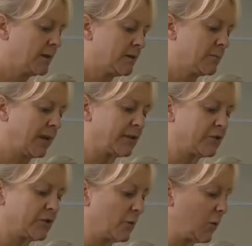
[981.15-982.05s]
to make
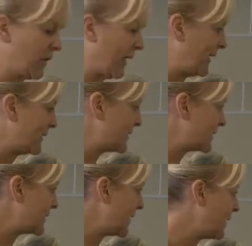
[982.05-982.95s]
sure
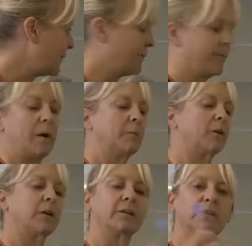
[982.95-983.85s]
that I'm
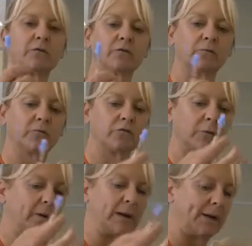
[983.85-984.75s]
not going to
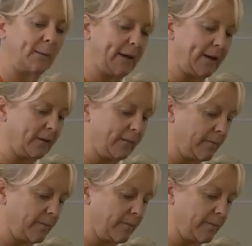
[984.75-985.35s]
drip it anywhere.